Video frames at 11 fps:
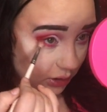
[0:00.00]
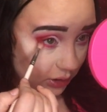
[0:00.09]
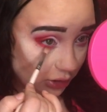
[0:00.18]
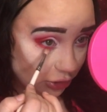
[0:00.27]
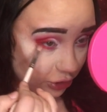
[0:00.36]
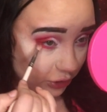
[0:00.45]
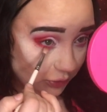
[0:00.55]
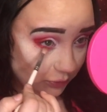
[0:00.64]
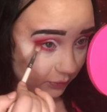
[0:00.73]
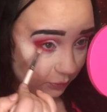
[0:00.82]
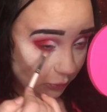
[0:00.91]
which she used
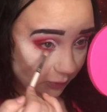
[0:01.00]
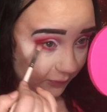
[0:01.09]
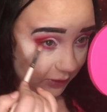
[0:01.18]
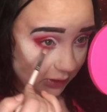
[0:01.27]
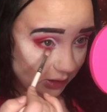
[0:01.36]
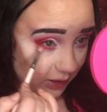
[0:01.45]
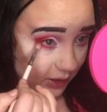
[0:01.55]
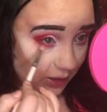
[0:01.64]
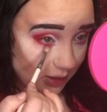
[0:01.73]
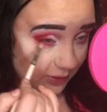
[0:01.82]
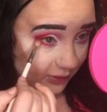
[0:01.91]
with Morphe.
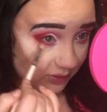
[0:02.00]
And this